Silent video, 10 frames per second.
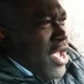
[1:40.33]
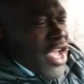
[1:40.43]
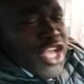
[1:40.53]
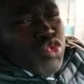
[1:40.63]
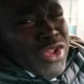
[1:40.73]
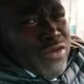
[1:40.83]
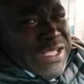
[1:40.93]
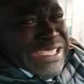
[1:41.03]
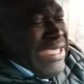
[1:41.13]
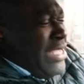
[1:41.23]
is one of
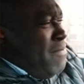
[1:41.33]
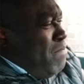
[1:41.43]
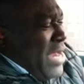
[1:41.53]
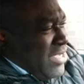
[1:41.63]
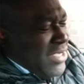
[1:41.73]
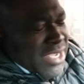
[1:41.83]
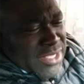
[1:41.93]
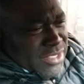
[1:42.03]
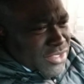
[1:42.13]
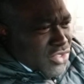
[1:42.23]
the simplest things
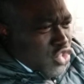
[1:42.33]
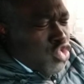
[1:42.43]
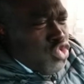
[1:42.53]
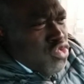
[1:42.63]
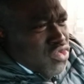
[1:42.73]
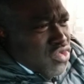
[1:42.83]
to do